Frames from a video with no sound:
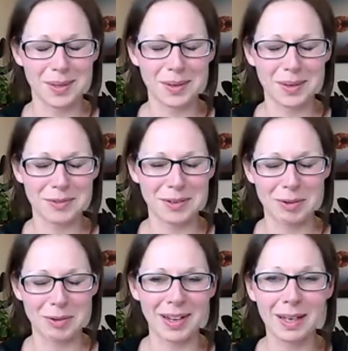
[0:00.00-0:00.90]

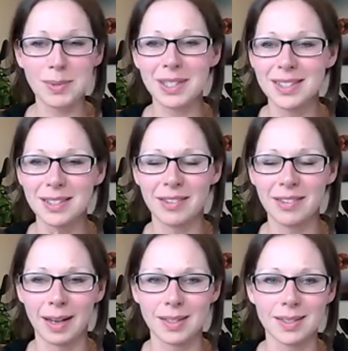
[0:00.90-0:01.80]
beautiful. My name is Alyssa
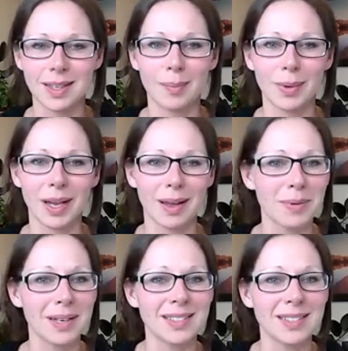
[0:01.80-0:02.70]
Van Alstyne. My
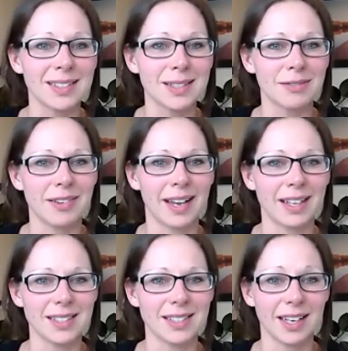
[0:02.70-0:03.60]
company is Alyssa Van
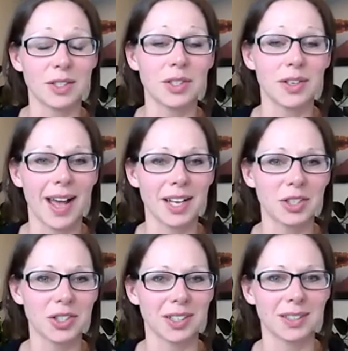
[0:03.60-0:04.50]
Alstyne
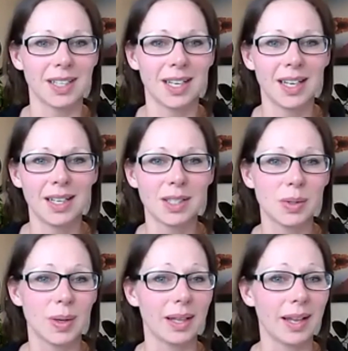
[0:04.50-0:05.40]
International.
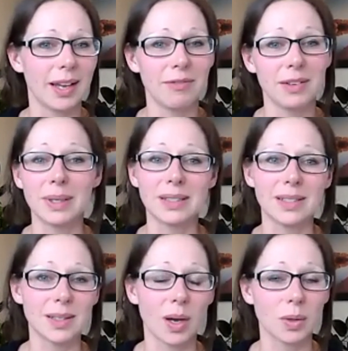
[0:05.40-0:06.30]
Doing life and
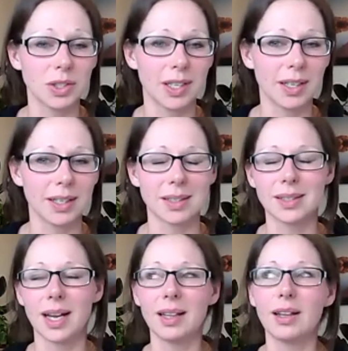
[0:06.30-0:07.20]
business coaching
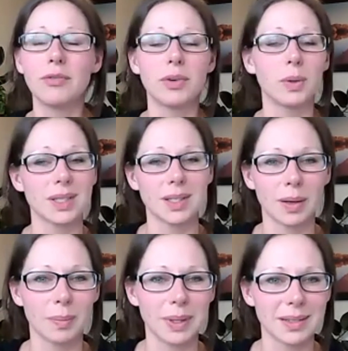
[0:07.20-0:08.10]
is, I love focusing
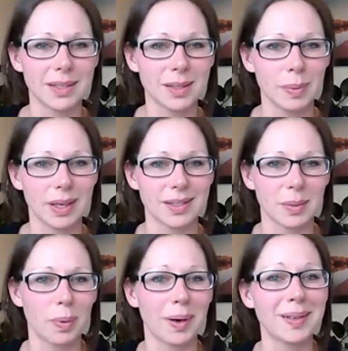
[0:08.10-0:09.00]
on business because
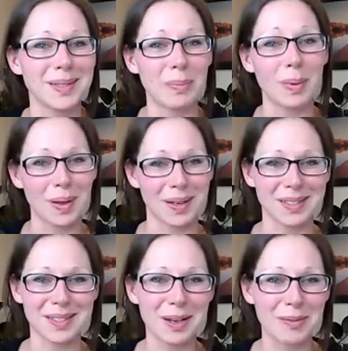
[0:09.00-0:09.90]
it brings up a lot of
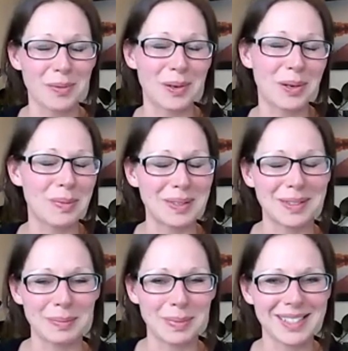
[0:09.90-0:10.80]
stuff when you're
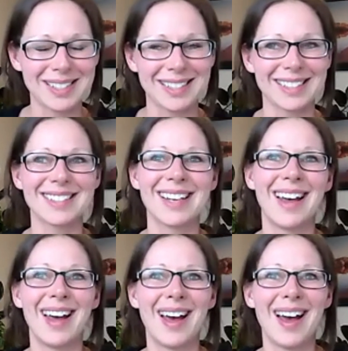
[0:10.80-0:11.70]
building business.
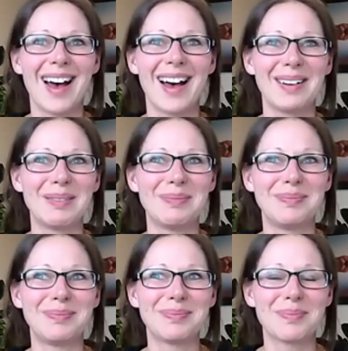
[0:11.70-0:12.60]

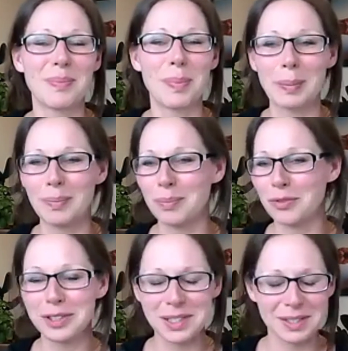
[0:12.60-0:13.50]
Um, but
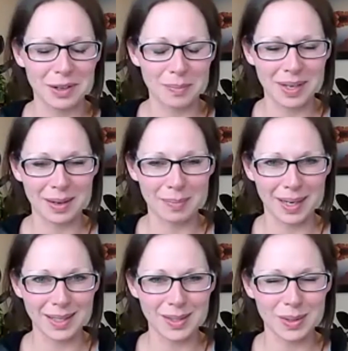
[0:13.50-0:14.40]
first of all, me and
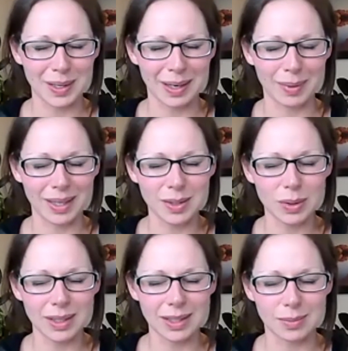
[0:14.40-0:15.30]
my story, and my
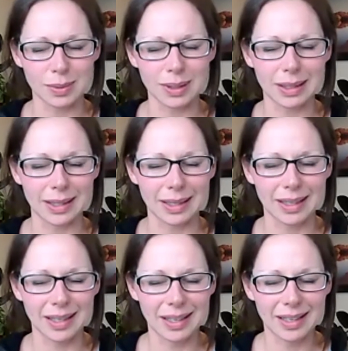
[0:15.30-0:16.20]
story is really,
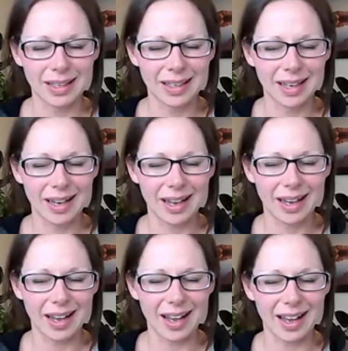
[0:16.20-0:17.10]

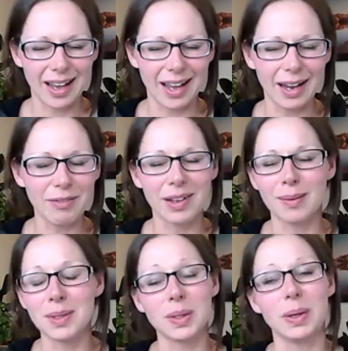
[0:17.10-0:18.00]
I've come
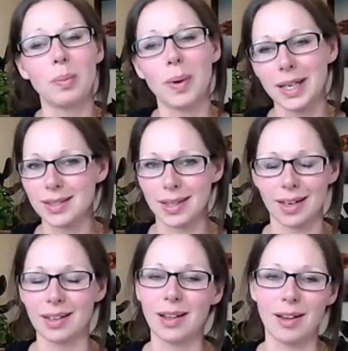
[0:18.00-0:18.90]
to embrace it
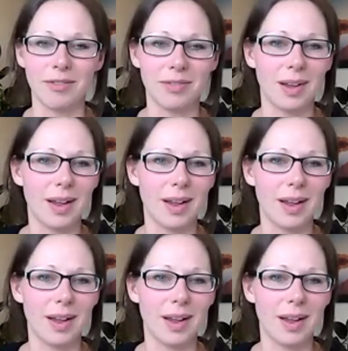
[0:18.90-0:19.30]
and love